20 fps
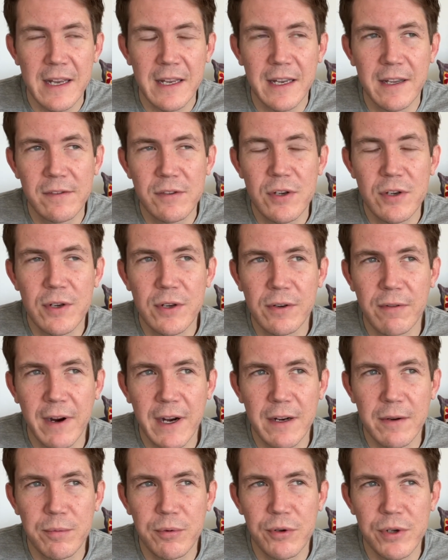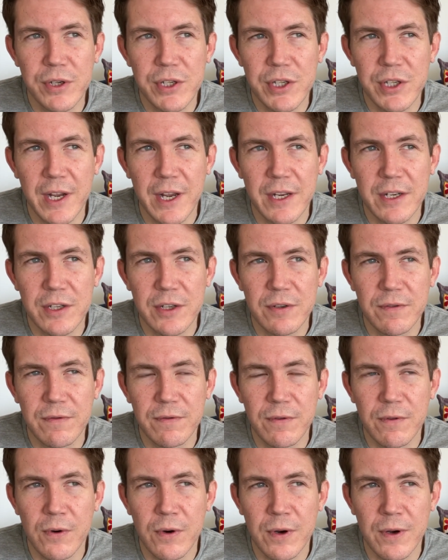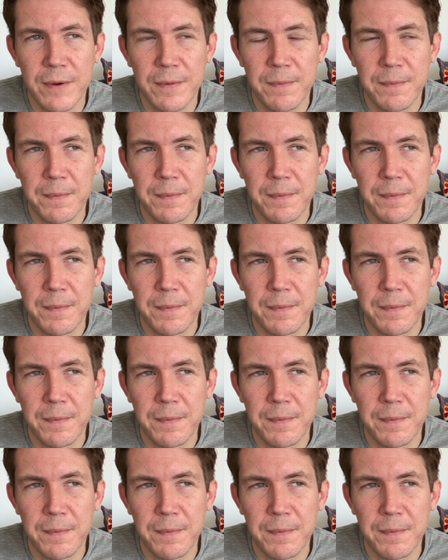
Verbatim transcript: gives you a great appreciation for